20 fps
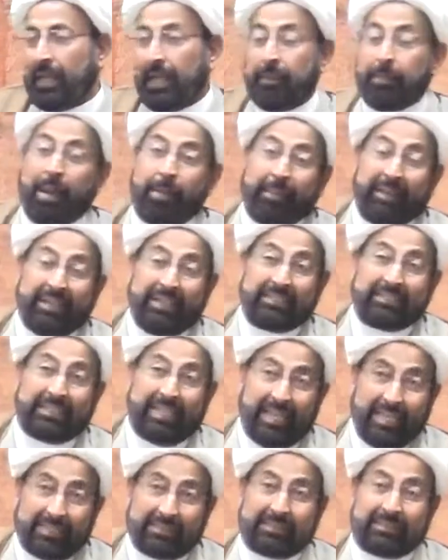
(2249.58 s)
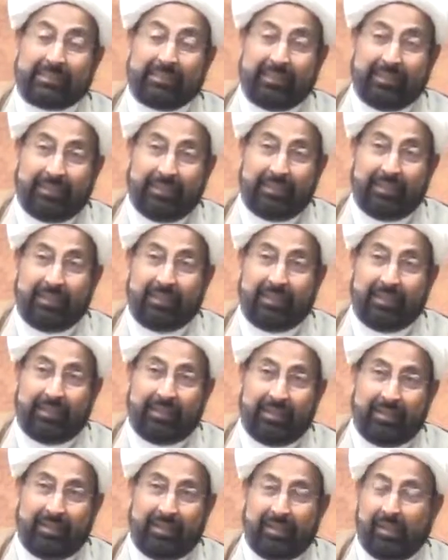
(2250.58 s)
Imam Ali says,
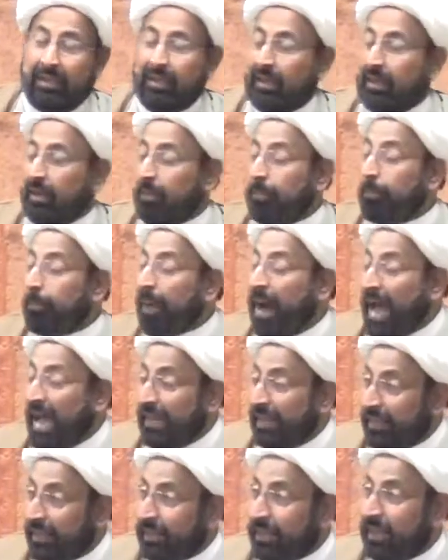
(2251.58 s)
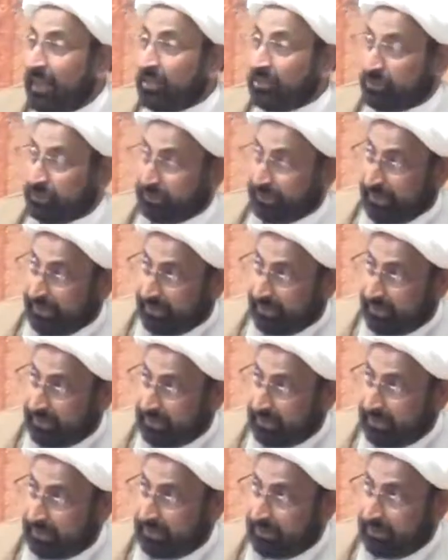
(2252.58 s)
Malik
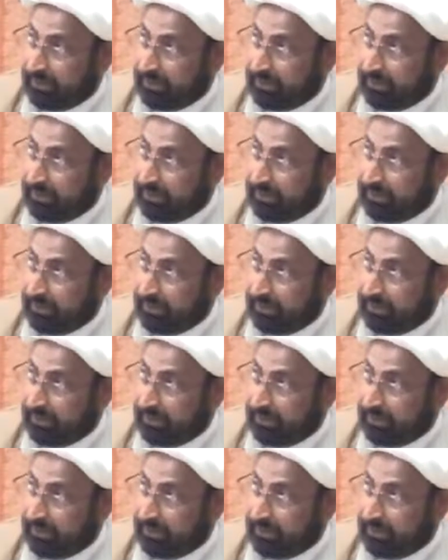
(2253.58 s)
Ashtar